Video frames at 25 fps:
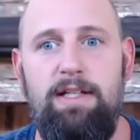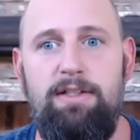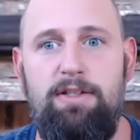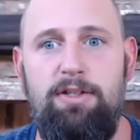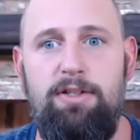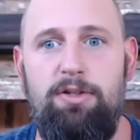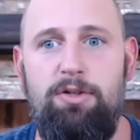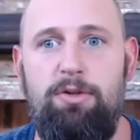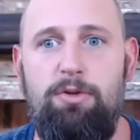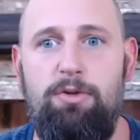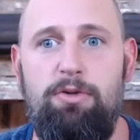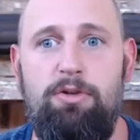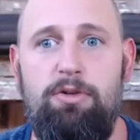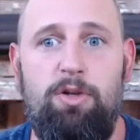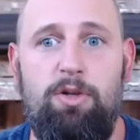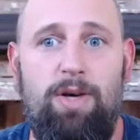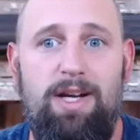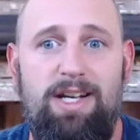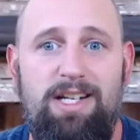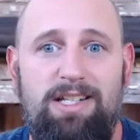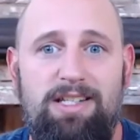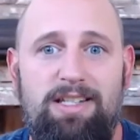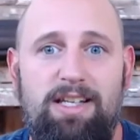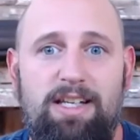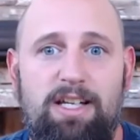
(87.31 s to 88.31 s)
to
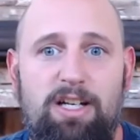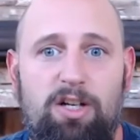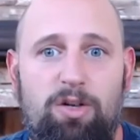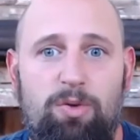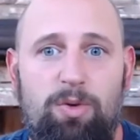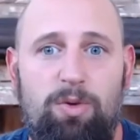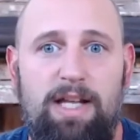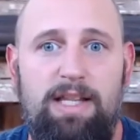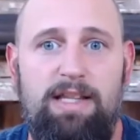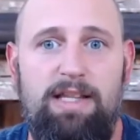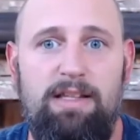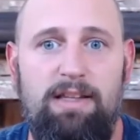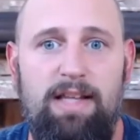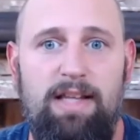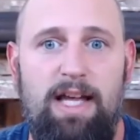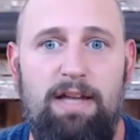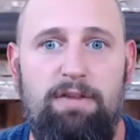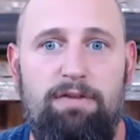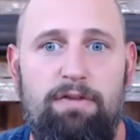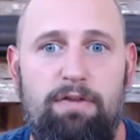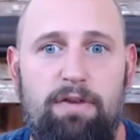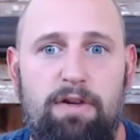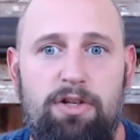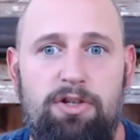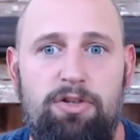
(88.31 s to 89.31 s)
courageously create the life
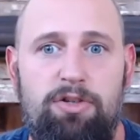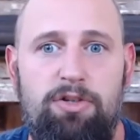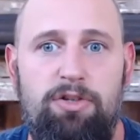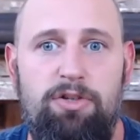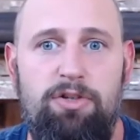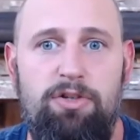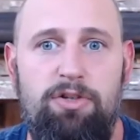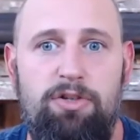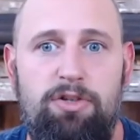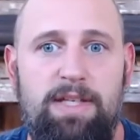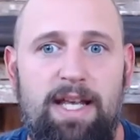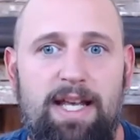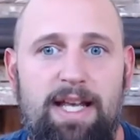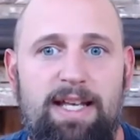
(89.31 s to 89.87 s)
of your dreams.